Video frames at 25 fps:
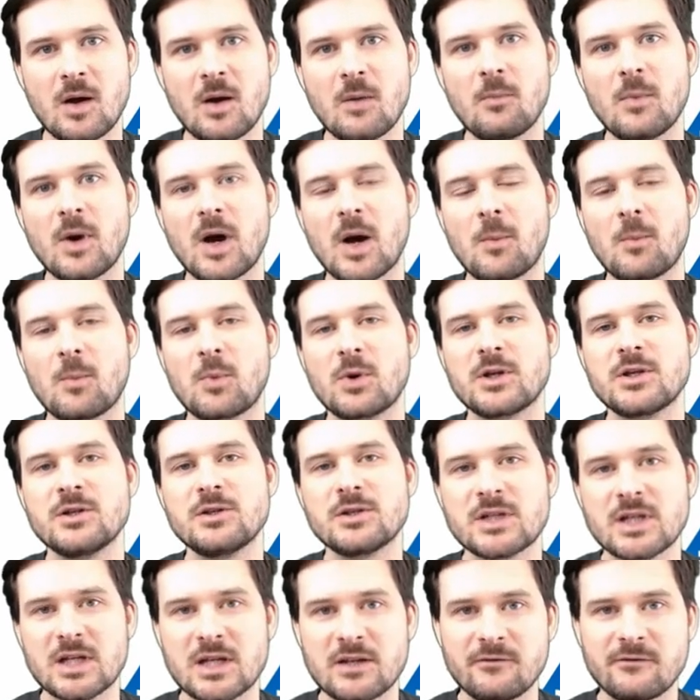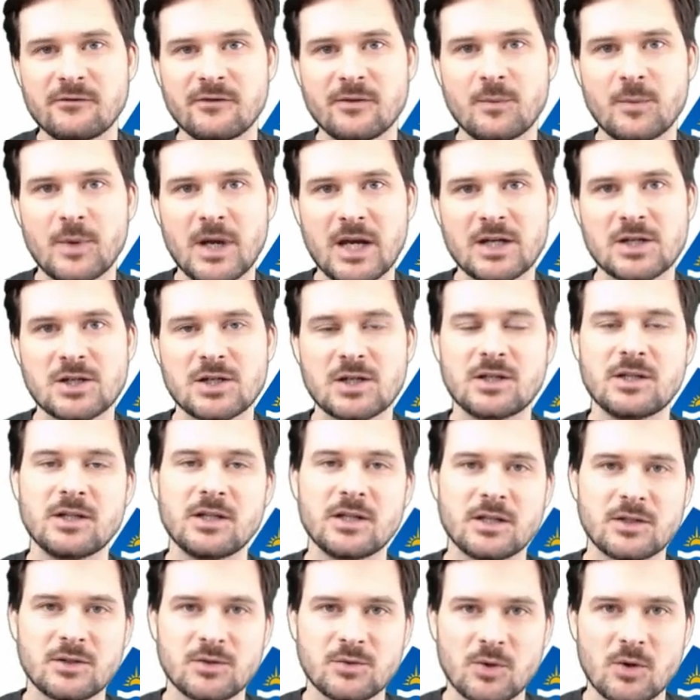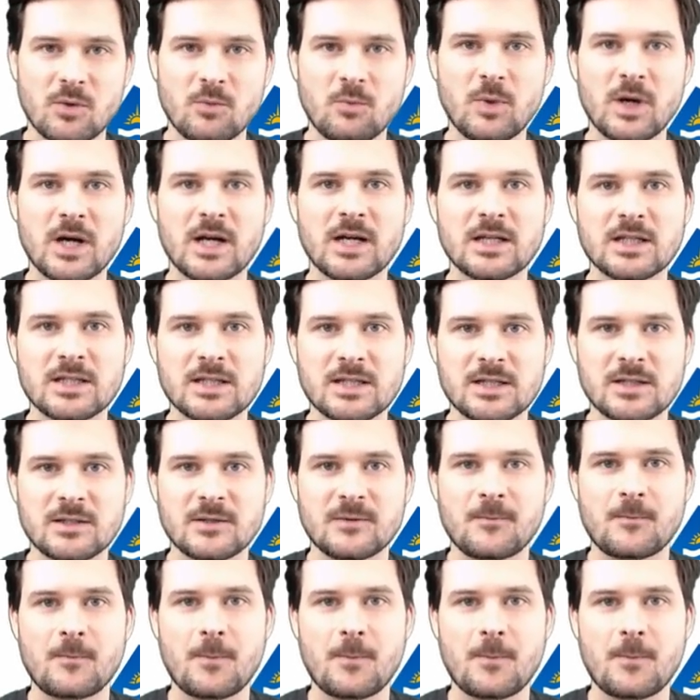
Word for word: but producing information that's robust,